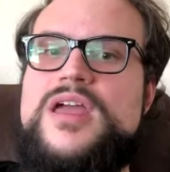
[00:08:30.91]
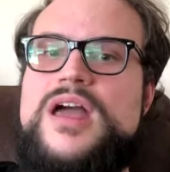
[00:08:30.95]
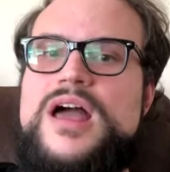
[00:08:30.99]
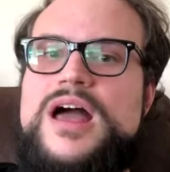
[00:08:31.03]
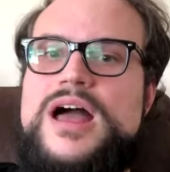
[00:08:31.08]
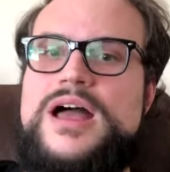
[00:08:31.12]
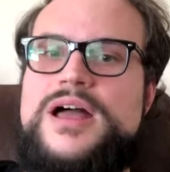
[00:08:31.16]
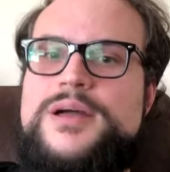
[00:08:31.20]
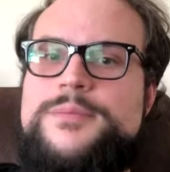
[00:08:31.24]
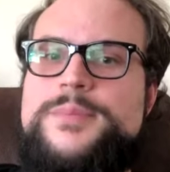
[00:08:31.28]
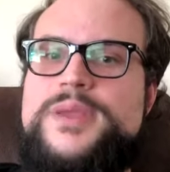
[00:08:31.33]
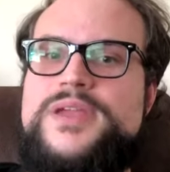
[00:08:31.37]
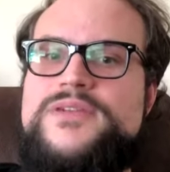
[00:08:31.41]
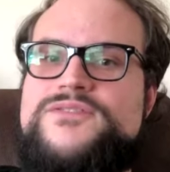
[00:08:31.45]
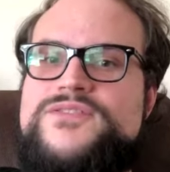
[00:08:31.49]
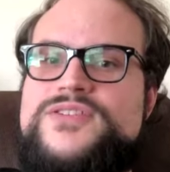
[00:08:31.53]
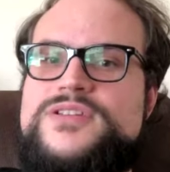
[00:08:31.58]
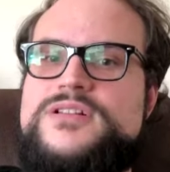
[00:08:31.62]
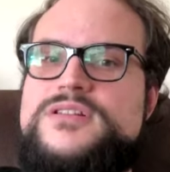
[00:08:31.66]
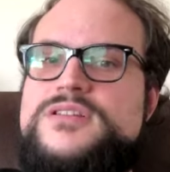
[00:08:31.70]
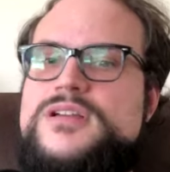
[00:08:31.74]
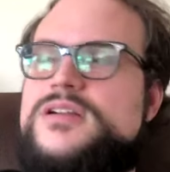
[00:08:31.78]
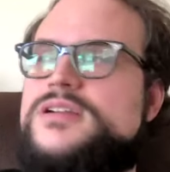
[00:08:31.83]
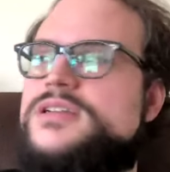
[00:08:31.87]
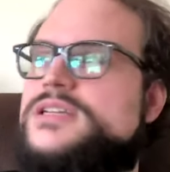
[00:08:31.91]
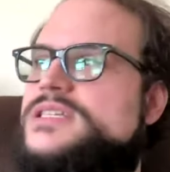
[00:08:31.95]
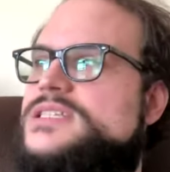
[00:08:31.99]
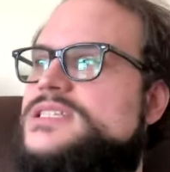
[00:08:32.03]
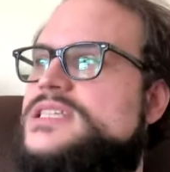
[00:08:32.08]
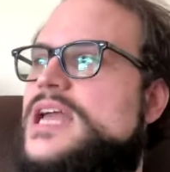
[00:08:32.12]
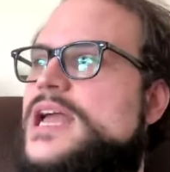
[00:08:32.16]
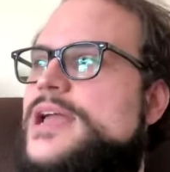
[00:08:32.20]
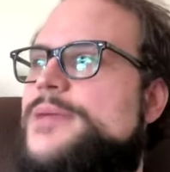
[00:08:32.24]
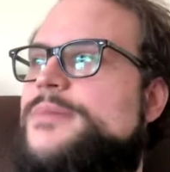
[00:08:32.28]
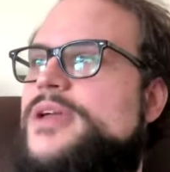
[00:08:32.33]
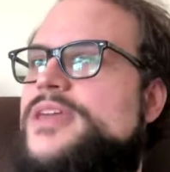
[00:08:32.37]
Um, and for the longest
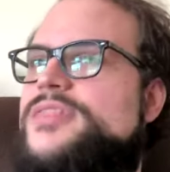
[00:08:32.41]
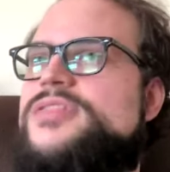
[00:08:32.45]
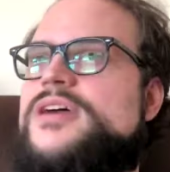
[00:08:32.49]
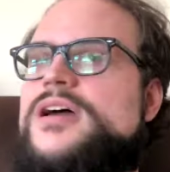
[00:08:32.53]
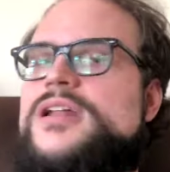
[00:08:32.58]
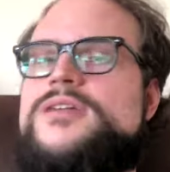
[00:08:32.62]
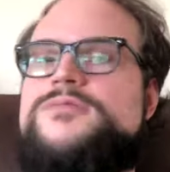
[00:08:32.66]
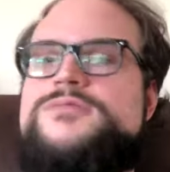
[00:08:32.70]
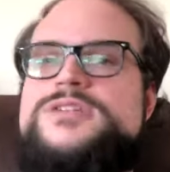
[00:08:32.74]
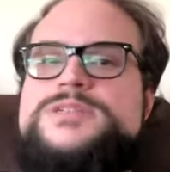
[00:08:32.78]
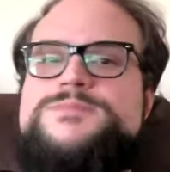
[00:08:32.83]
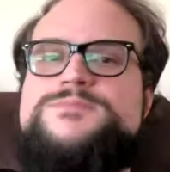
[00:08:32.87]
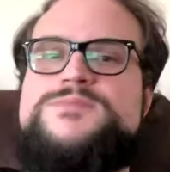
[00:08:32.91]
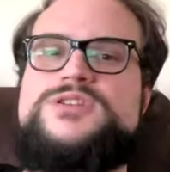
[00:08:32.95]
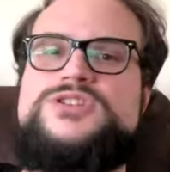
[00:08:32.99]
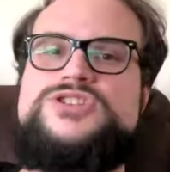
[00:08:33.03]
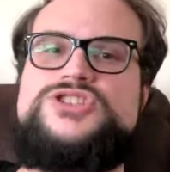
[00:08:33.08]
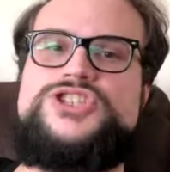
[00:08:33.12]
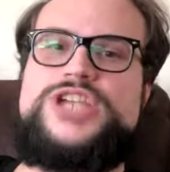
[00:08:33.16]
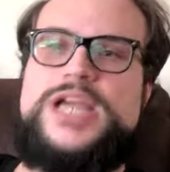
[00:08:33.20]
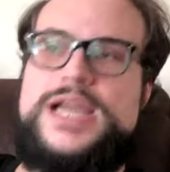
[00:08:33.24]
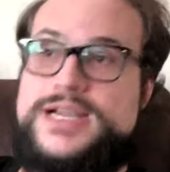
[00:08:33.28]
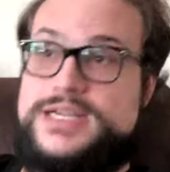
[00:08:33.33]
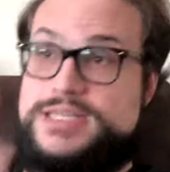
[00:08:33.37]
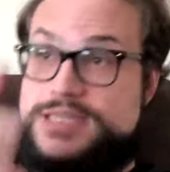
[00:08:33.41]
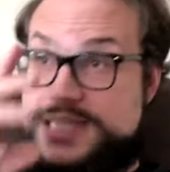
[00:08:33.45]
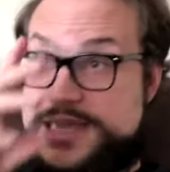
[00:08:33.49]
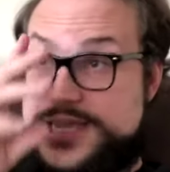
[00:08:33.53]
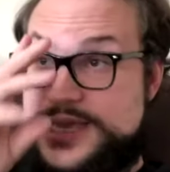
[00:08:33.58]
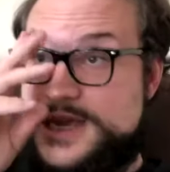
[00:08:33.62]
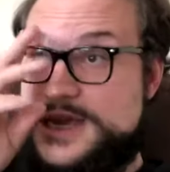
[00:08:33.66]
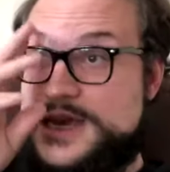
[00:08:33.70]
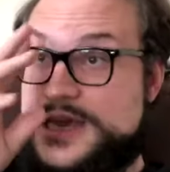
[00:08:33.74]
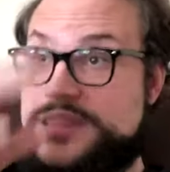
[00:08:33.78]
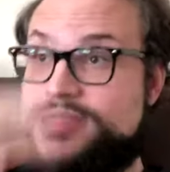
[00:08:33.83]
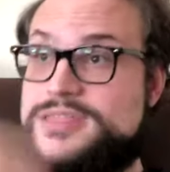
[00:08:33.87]
time, I thought I was
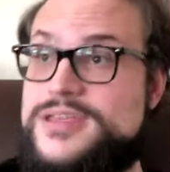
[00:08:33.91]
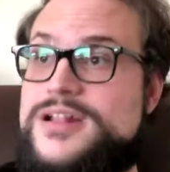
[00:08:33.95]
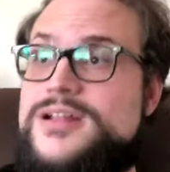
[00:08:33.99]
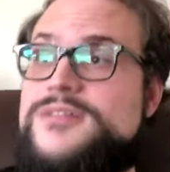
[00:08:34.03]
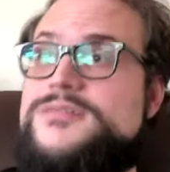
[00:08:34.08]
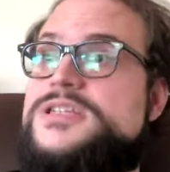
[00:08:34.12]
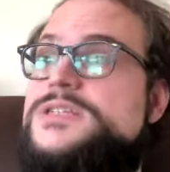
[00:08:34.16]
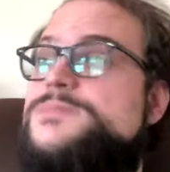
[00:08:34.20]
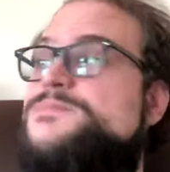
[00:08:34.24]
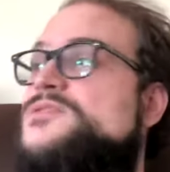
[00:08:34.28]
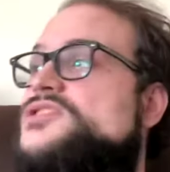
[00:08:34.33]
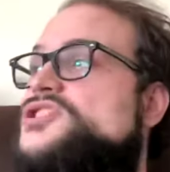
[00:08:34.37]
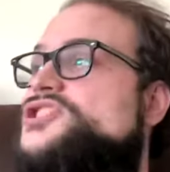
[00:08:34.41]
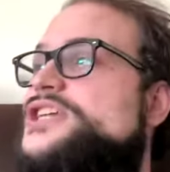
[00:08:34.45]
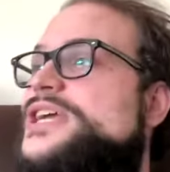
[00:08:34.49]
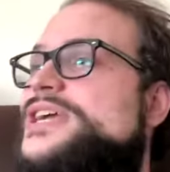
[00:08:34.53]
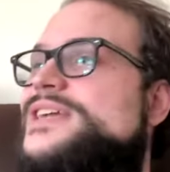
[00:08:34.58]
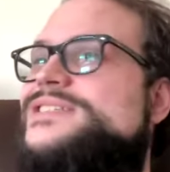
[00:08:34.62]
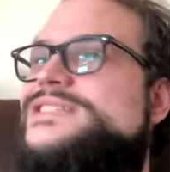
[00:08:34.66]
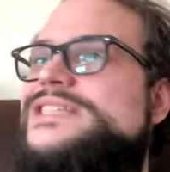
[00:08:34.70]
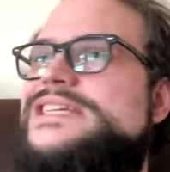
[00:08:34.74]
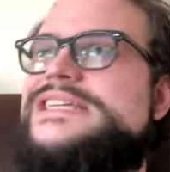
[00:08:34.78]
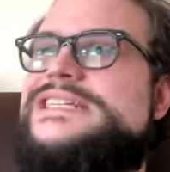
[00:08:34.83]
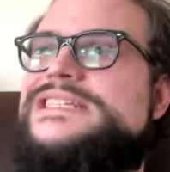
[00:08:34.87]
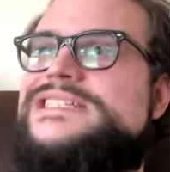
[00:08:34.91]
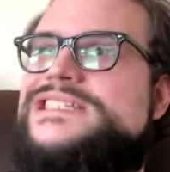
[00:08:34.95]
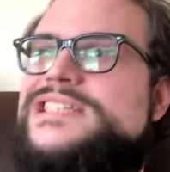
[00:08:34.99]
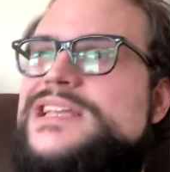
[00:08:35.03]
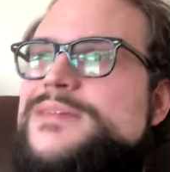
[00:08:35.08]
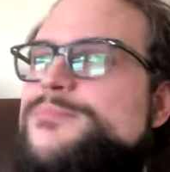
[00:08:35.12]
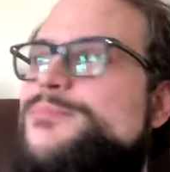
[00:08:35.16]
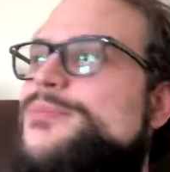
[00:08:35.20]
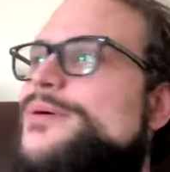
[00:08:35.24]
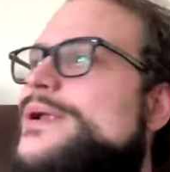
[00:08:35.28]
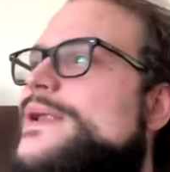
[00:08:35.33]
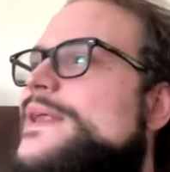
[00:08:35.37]
projecting. I thought I was projecting at
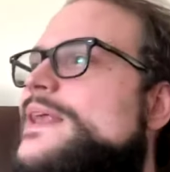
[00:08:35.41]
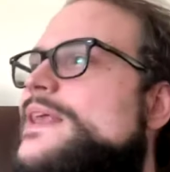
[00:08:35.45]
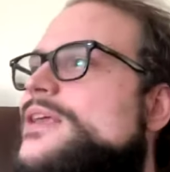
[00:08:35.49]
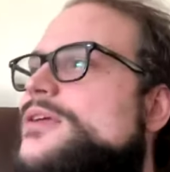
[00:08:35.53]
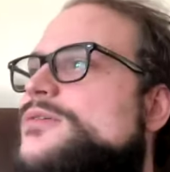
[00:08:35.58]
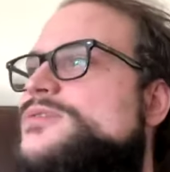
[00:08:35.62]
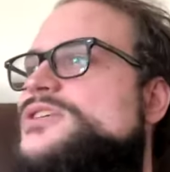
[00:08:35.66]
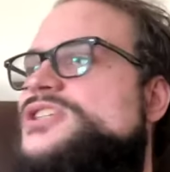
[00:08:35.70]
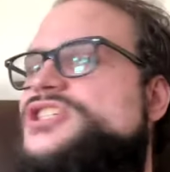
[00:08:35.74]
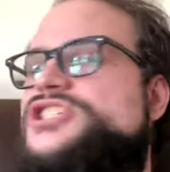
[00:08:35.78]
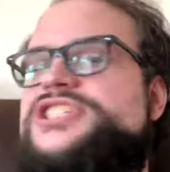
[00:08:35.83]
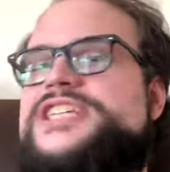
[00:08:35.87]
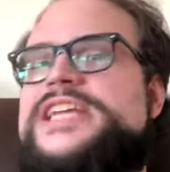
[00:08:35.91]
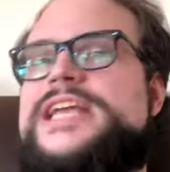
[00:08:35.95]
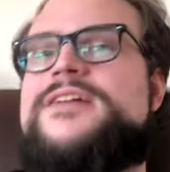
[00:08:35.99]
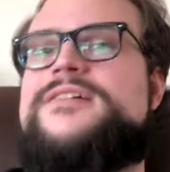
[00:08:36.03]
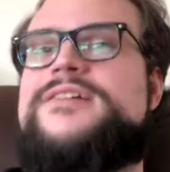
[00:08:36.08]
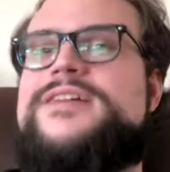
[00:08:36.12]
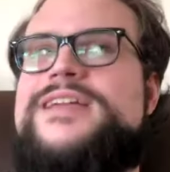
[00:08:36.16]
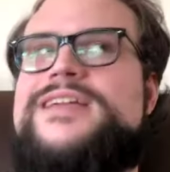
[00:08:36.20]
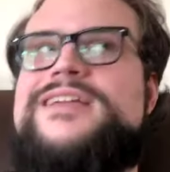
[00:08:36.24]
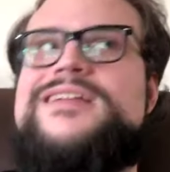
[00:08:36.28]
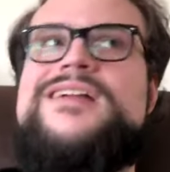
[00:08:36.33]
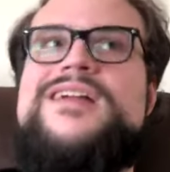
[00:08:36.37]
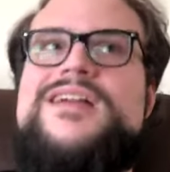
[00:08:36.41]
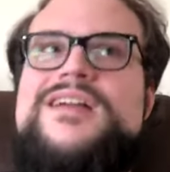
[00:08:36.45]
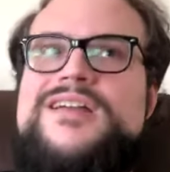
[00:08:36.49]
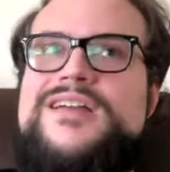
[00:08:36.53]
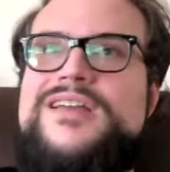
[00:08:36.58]
somebody who was sharing